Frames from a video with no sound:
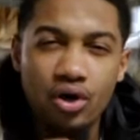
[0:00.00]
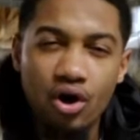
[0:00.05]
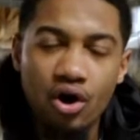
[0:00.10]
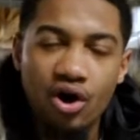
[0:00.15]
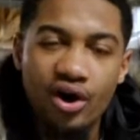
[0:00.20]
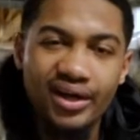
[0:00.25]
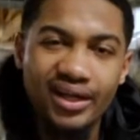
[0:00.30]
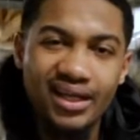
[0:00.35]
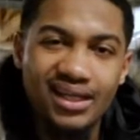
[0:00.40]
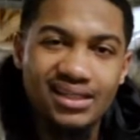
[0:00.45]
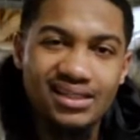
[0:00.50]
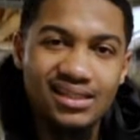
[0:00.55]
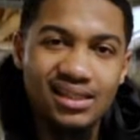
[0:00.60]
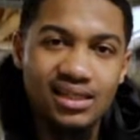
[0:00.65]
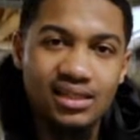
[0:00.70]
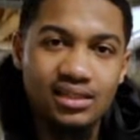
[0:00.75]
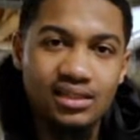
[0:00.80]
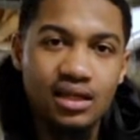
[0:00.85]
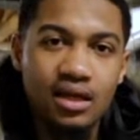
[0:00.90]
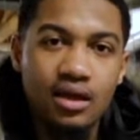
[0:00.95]

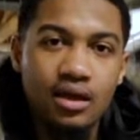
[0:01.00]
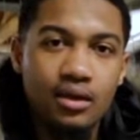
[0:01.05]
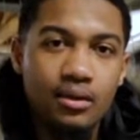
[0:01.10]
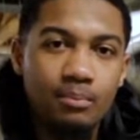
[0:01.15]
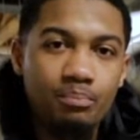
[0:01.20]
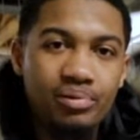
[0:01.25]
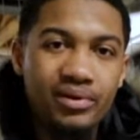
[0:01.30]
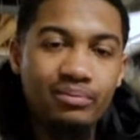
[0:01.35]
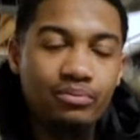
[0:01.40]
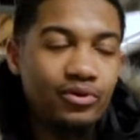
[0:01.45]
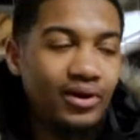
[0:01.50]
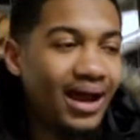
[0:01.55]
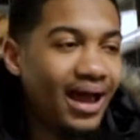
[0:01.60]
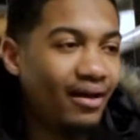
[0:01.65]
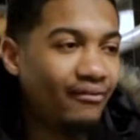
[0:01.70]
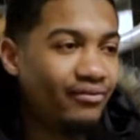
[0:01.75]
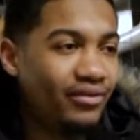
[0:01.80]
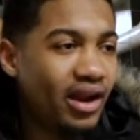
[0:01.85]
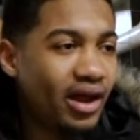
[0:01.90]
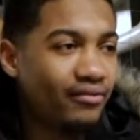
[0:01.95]
audiences, people that
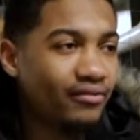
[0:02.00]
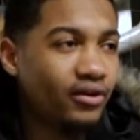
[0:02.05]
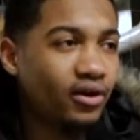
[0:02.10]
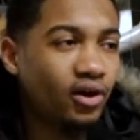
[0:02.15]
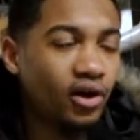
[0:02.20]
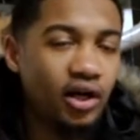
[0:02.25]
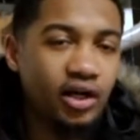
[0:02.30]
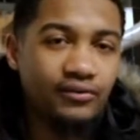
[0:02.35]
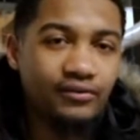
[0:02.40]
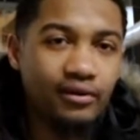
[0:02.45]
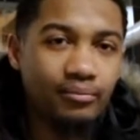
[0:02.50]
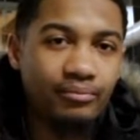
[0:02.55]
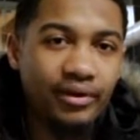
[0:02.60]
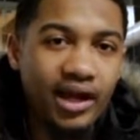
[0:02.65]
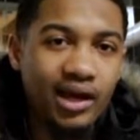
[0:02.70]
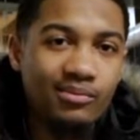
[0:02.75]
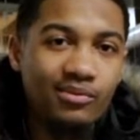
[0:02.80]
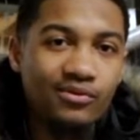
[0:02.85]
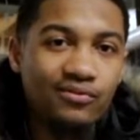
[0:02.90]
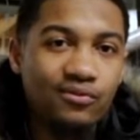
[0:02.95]
have never heard of your
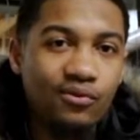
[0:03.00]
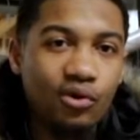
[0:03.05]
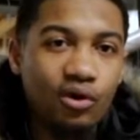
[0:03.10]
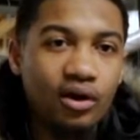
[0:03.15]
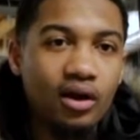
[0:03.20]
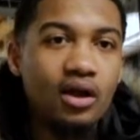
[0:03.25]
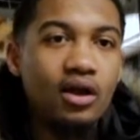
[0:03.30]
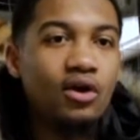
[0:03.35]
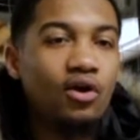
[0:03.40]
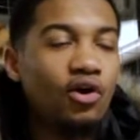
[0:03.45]
brand before,